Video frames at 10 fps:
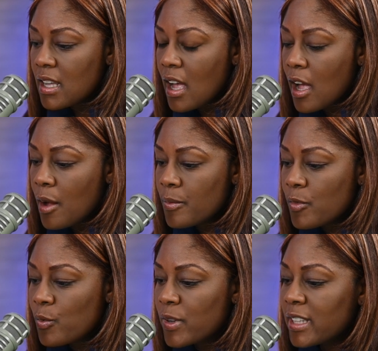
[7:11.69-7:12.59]

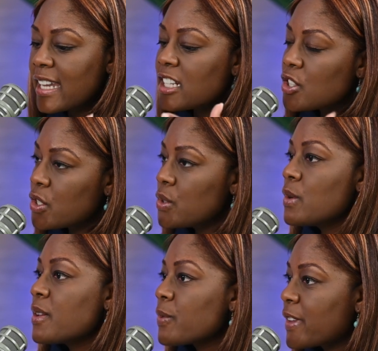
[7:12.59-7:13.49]
related to
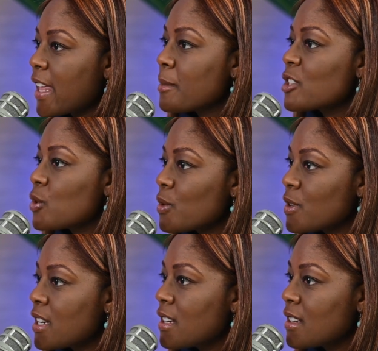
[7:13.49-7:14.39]

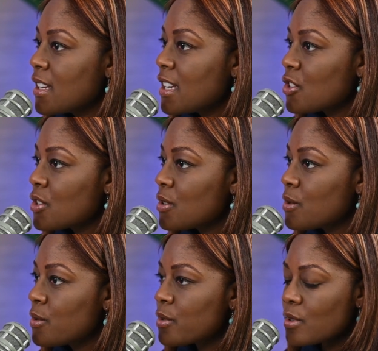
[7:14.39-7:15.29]
inflammatory
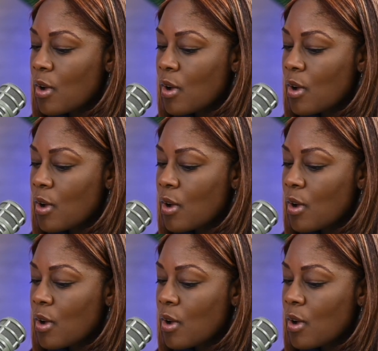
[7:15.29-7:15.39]
issues,